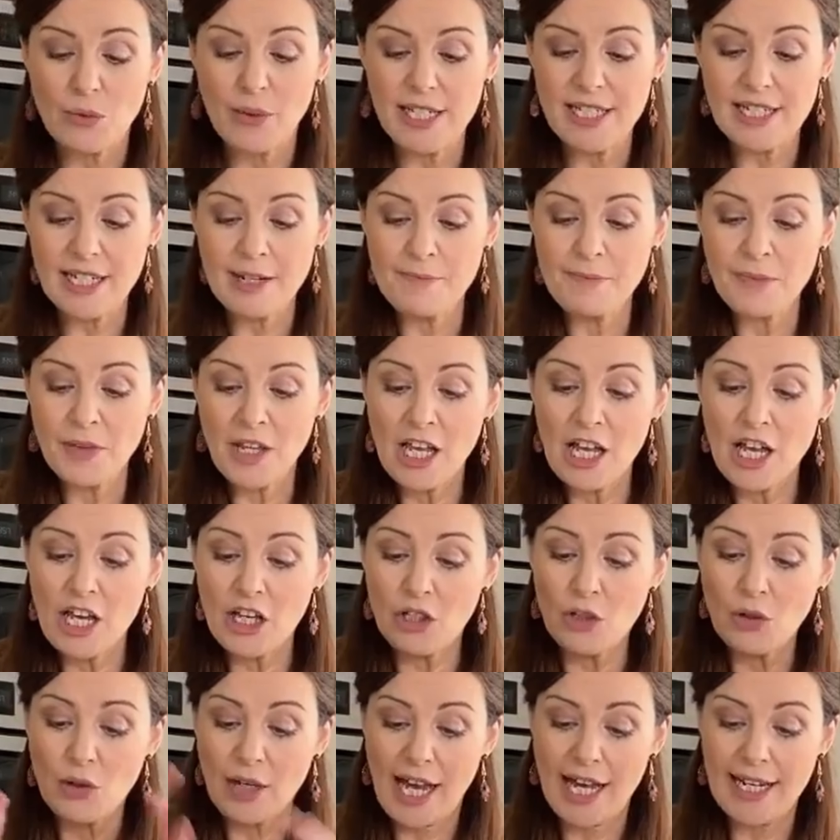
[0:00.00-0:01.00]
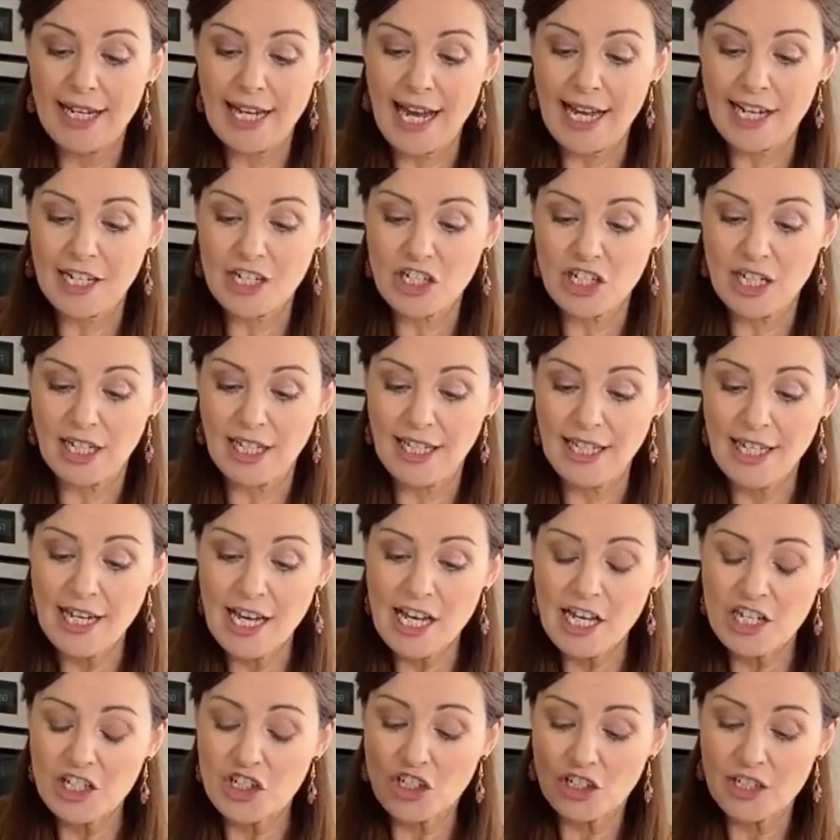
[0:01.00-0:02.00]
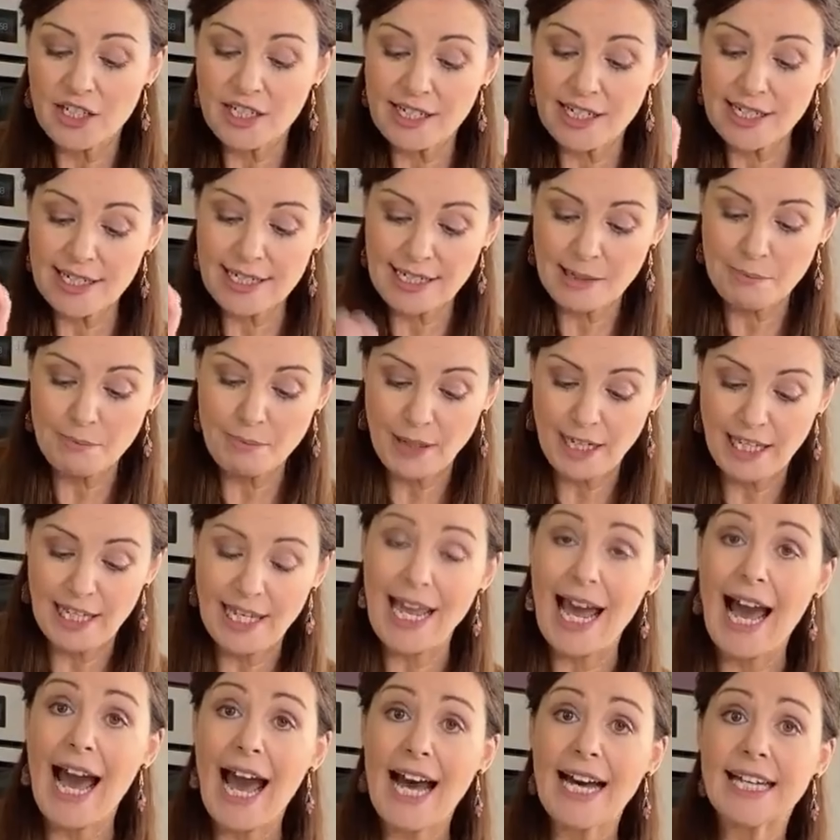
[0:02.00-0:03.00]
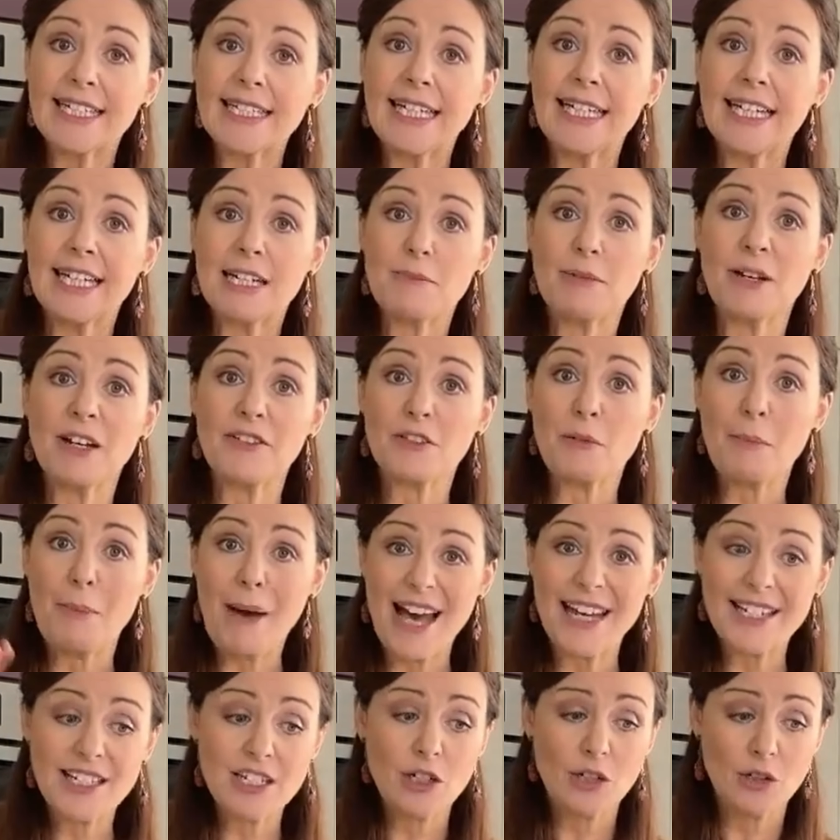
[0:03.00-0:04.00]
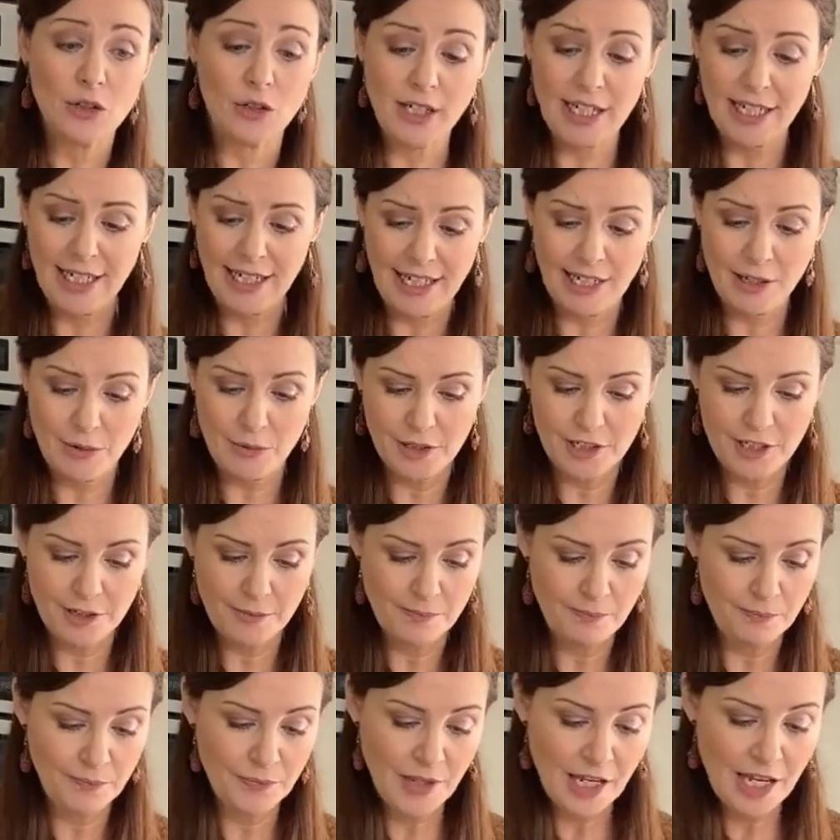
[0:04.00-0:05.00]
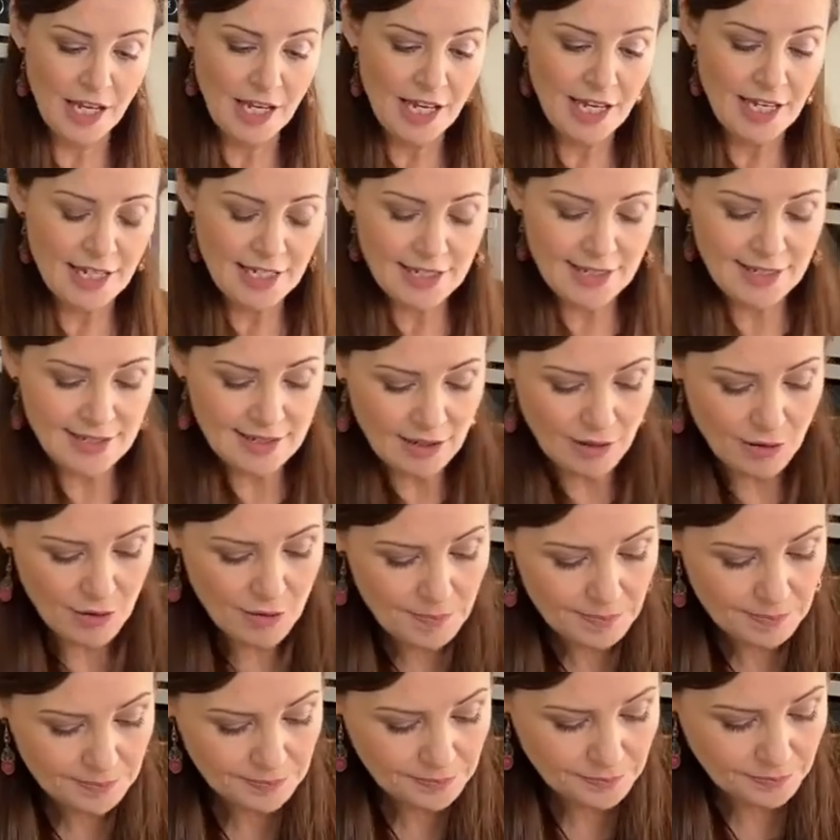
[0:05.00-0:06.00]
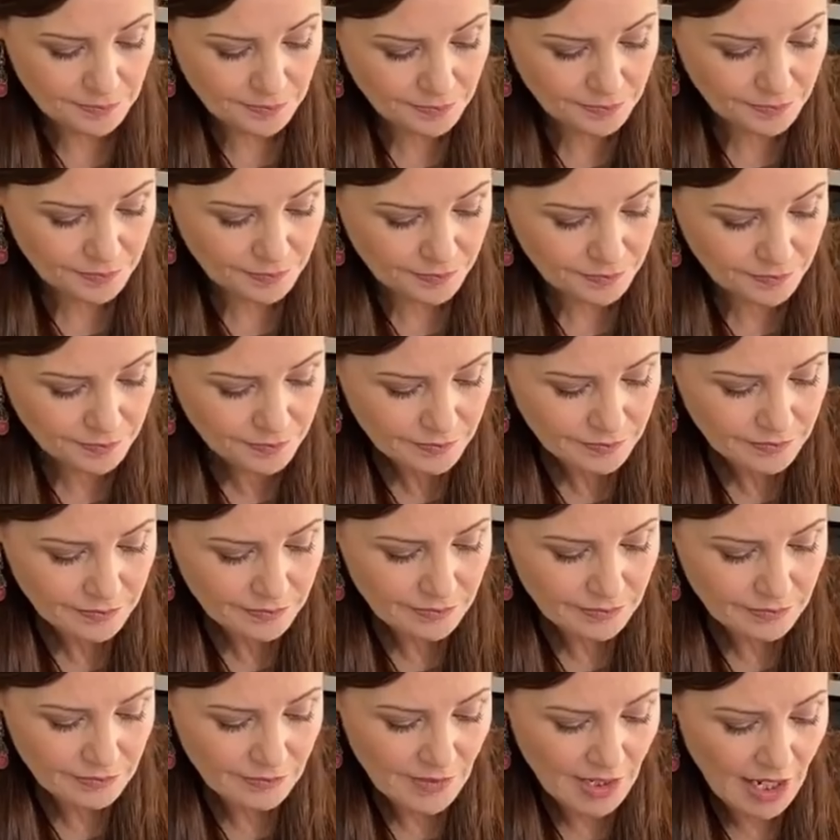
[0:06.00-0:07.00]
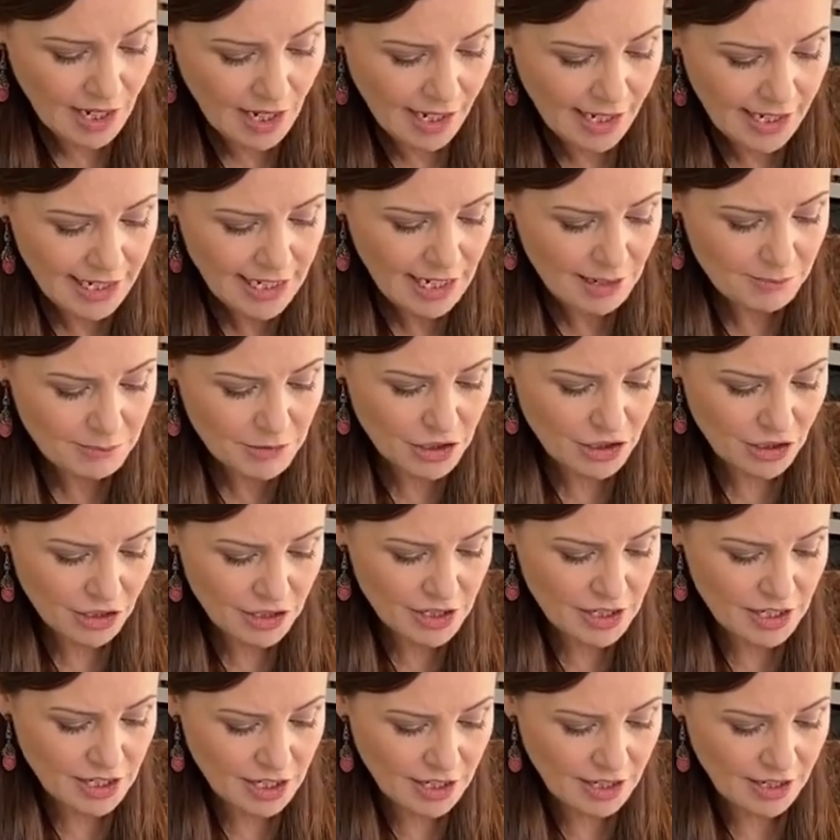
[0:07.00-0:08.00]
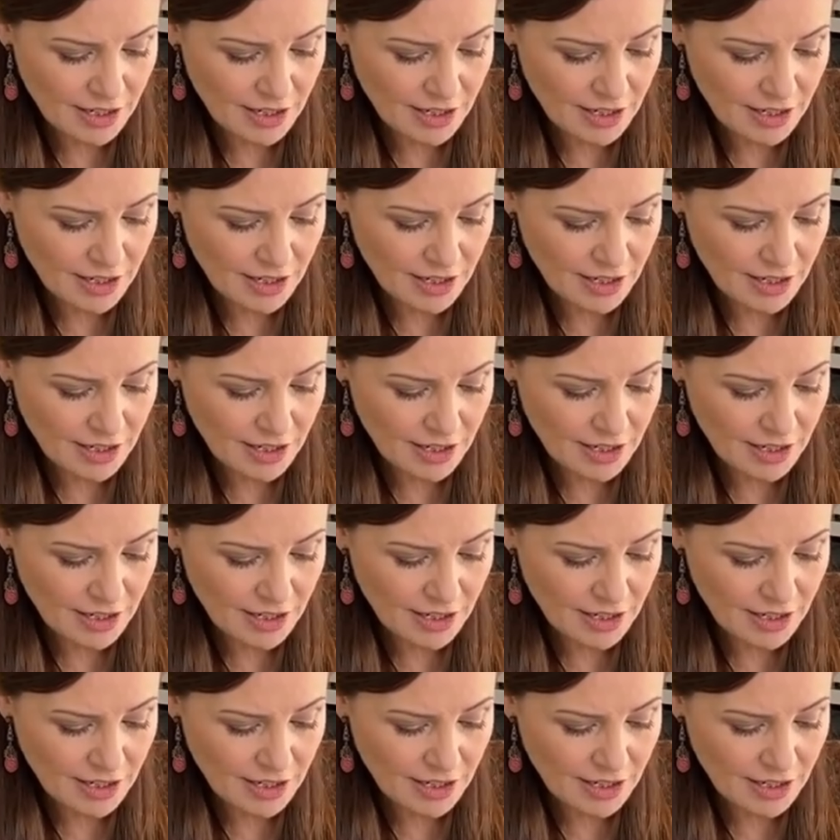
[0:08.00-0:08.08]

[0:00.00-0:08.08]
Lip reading: is you can actually just simply add a little bit of the pasta cooking liquid. So I am just